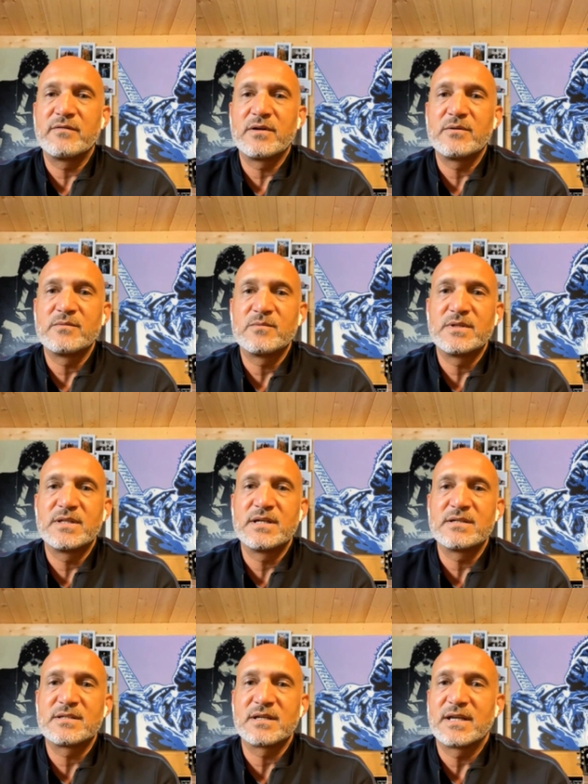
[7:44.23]
Bravo
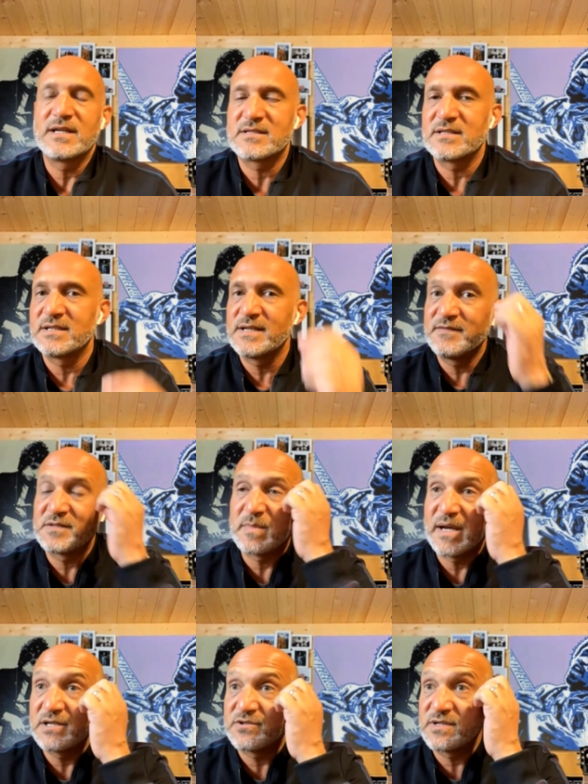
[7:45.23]
with uh, St and Nevis
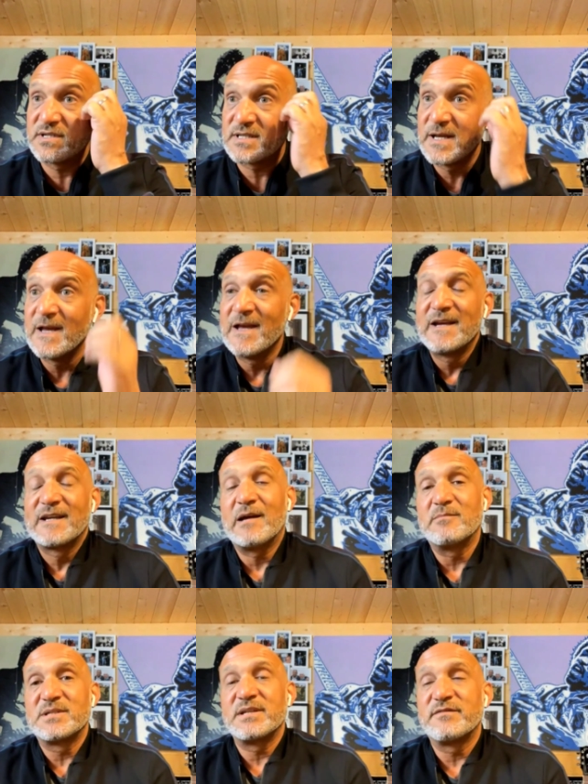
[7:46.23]
Patriots.
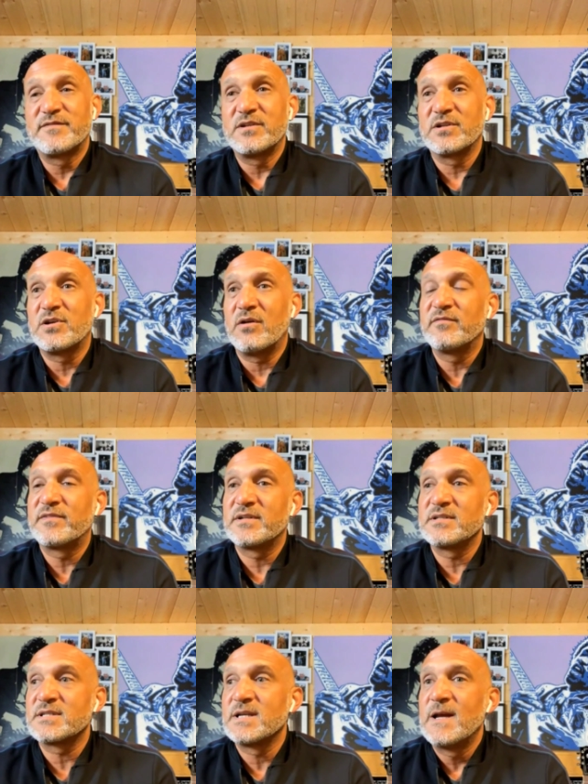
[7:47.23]
Comes in full of
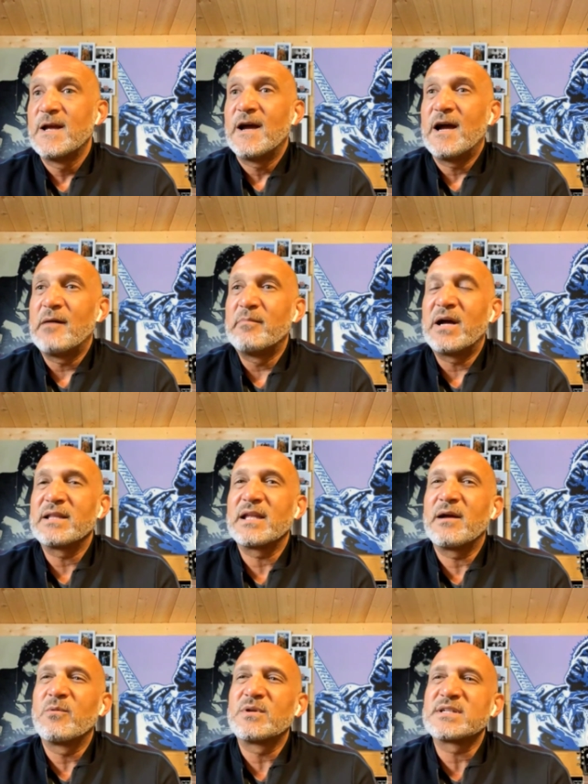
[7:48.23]
confidence. Um,
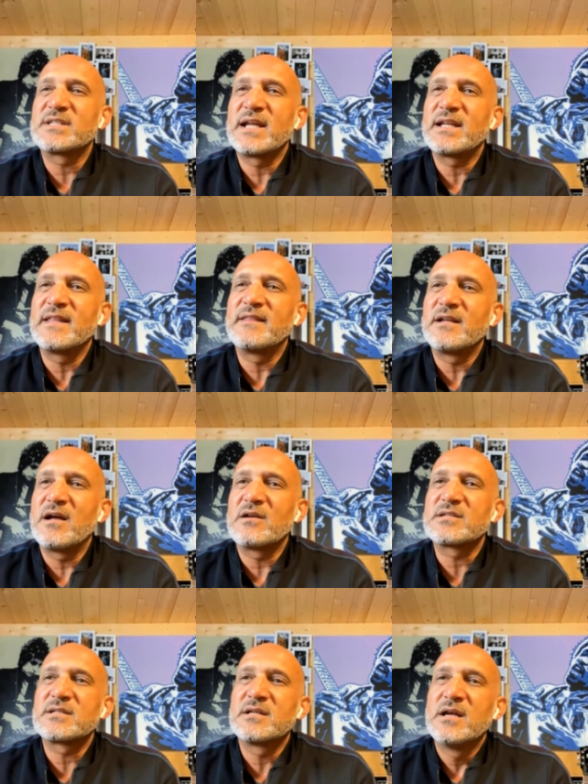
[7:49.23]
I, I, would have said in the
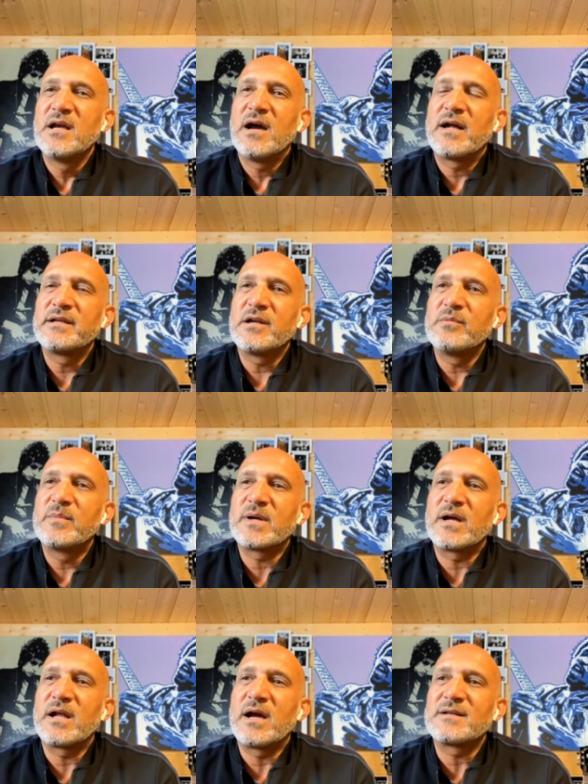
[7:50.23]
last, I don't
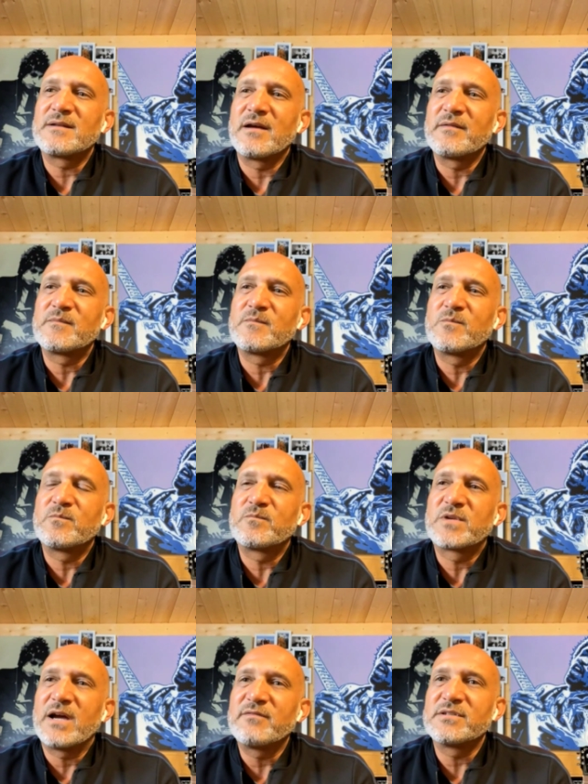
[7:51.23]
know, I, I
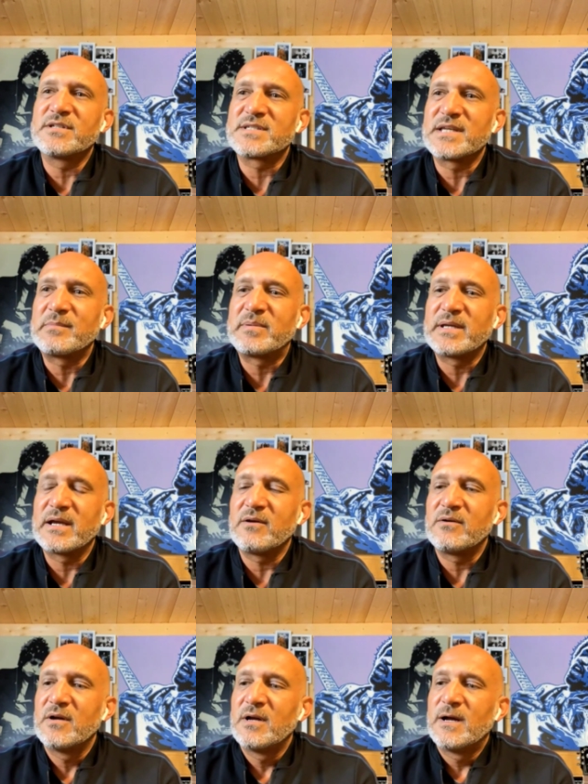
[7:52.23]
covered the
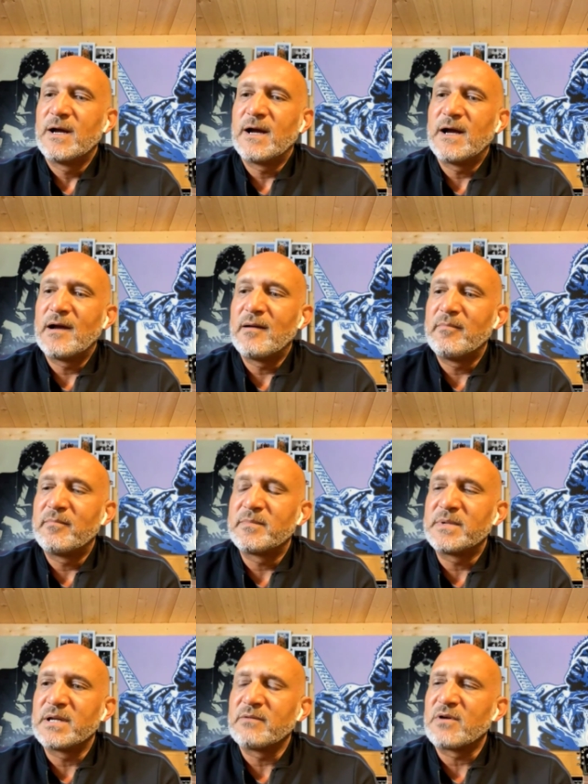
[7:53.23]
CPL,
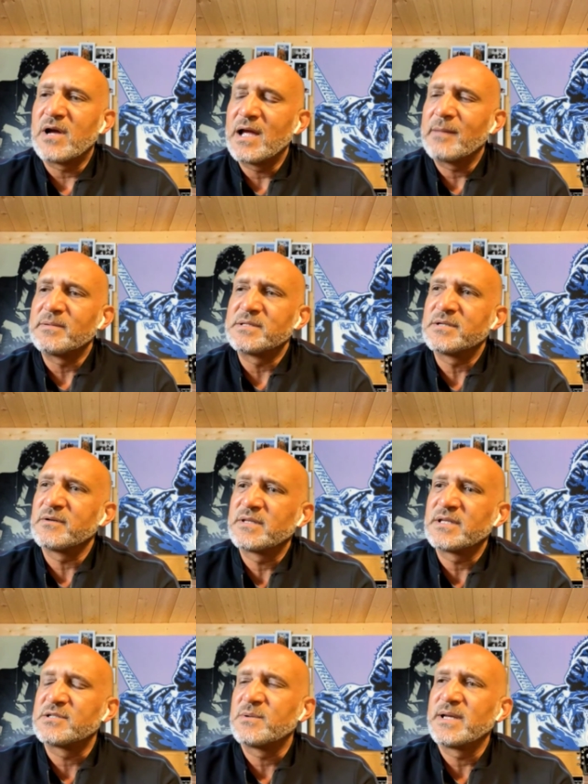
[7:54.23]
um, you know, right up until
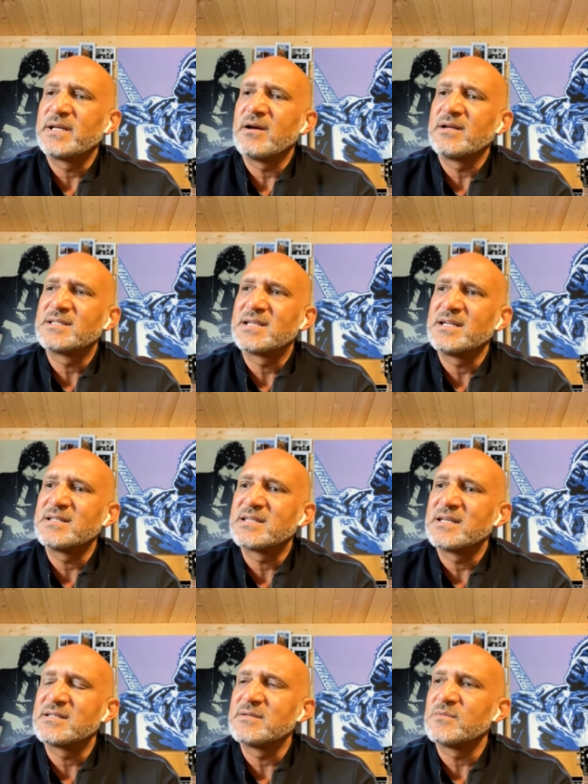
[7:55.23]
I think 2019
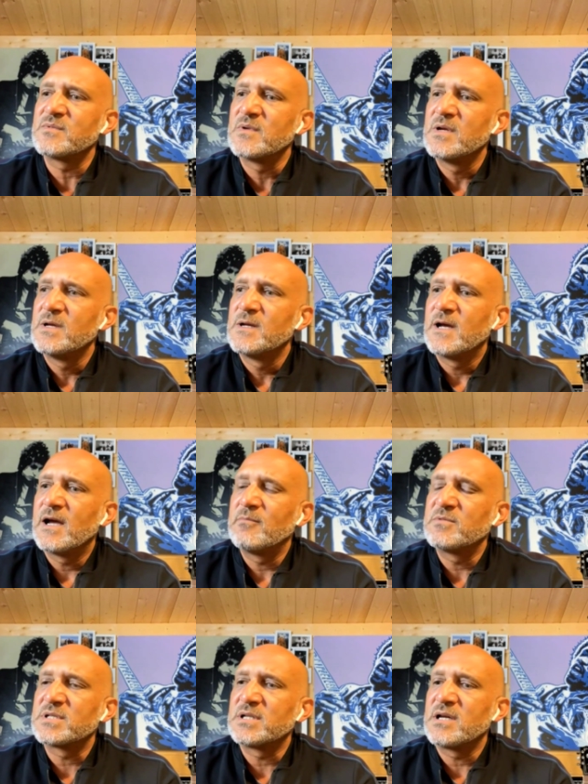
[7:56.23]
season
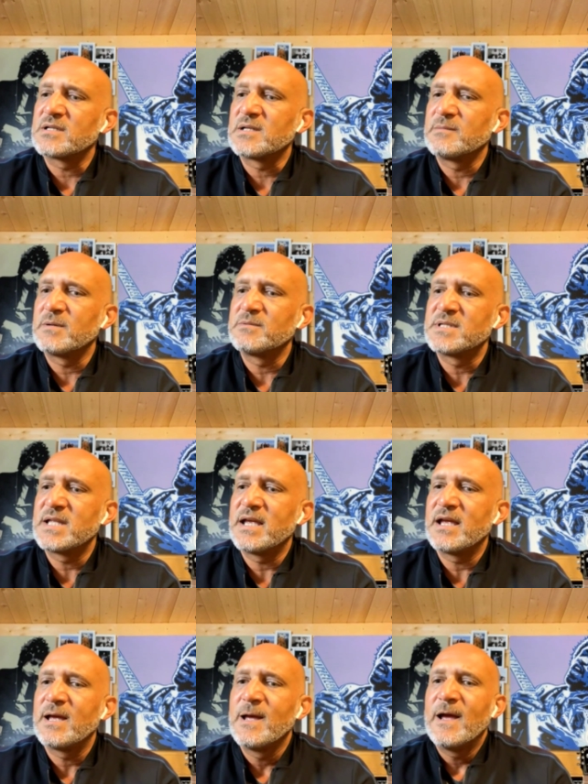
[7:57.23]
um, was the last time I was
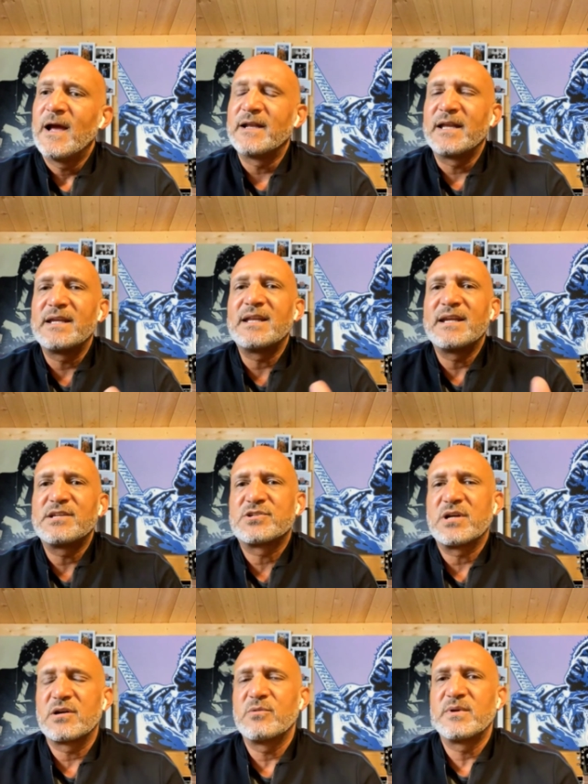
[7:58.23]
there. And he, he
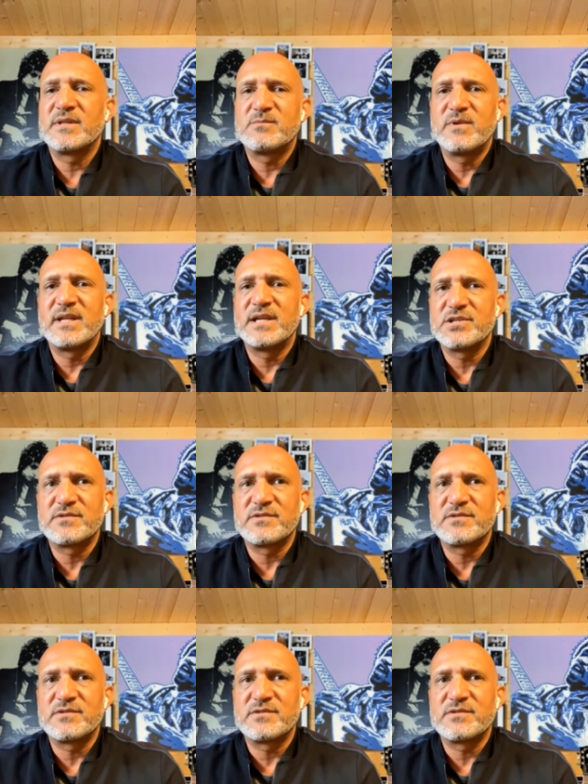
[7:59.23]
struggled with, with